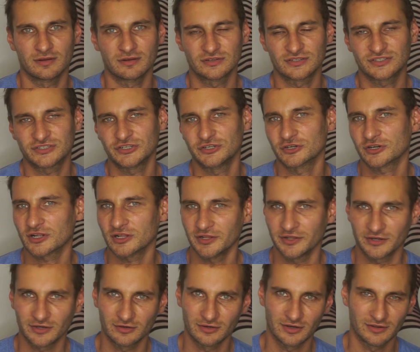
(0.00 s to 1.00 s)
steer
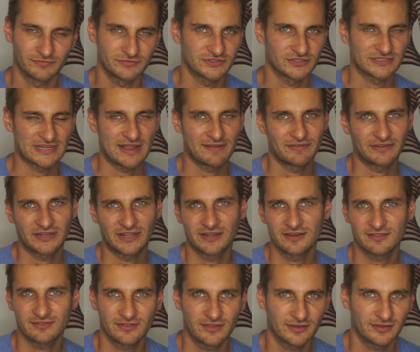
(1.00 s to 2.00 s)
clear of just having
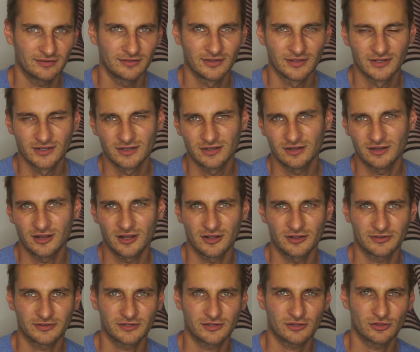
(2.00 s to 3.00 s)
anything
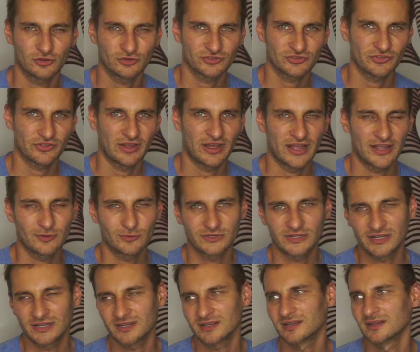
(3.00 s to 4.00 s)
close to the
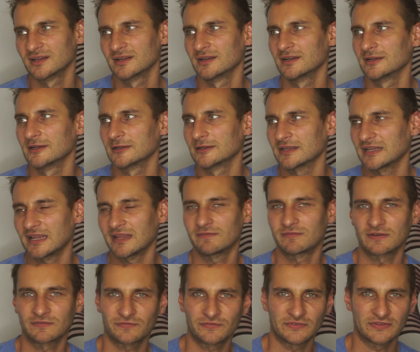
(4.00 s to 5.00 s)
highway,
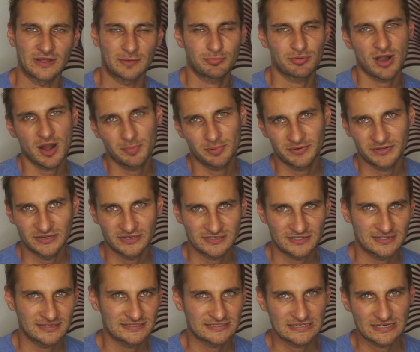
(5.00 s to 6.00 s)
even if that property is
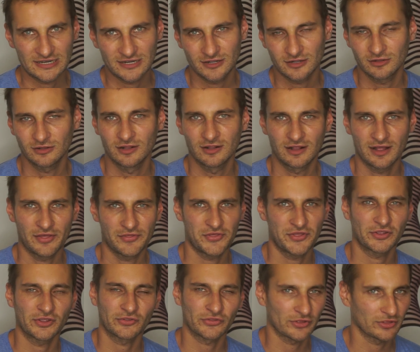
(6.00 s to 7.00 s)
on sale. I
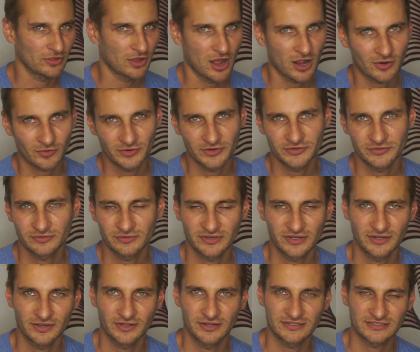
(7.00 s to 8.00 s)
think in the long run,
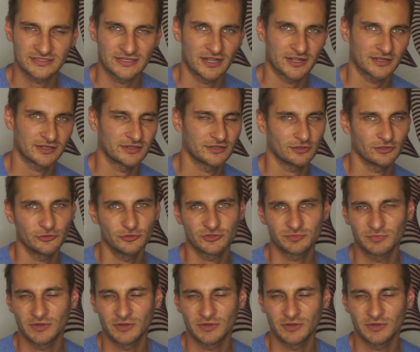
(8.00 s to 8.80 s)
you'll lose